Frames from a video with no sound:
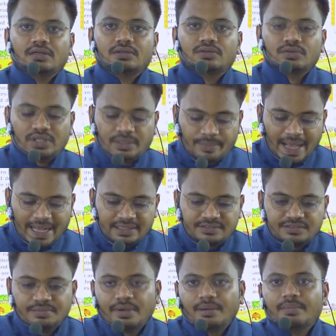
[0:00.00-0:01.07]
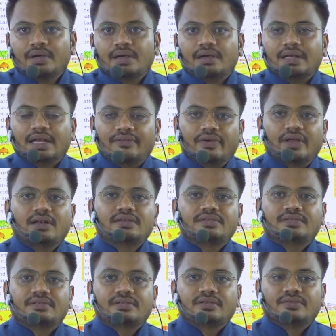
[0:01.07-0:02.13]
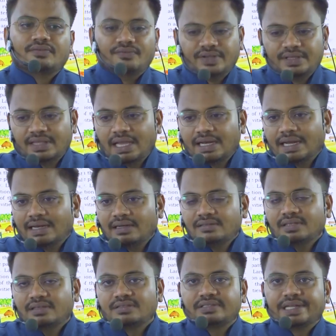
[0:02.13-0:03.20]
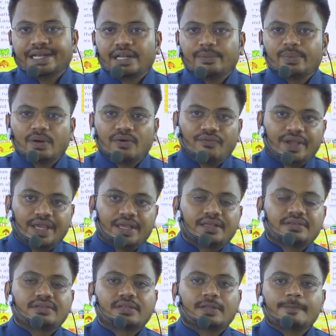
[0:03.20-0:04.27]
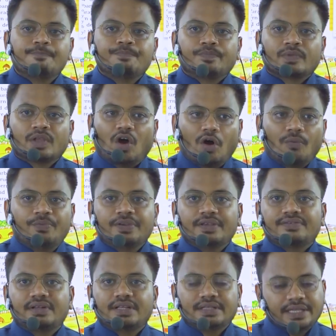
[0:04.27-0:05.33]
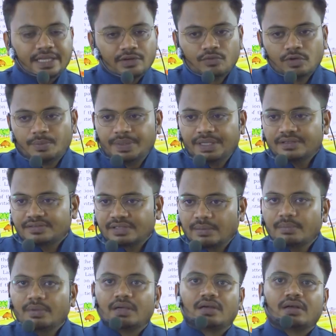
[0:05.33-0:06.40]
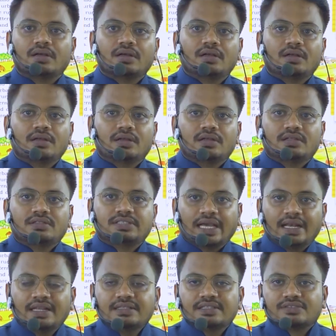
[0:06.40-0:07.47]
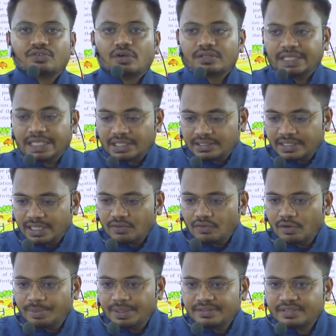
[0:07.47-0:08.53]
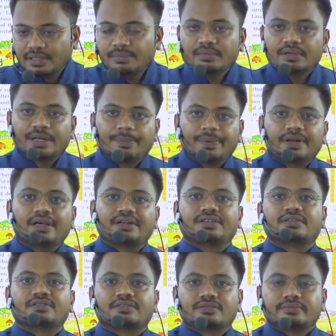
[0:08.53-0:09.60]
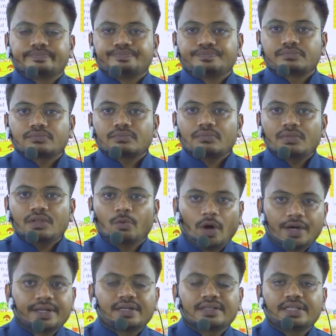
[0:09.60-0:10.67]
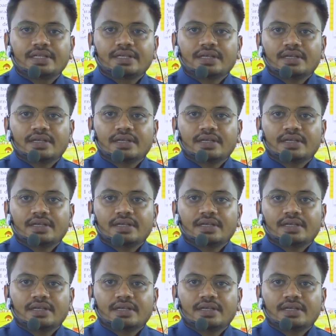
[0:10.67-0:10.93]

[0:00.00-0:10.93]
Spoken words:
to the maximum levels with an unsustainable ways, obviously there would be some challenges, or there would be some repercussions. What are they?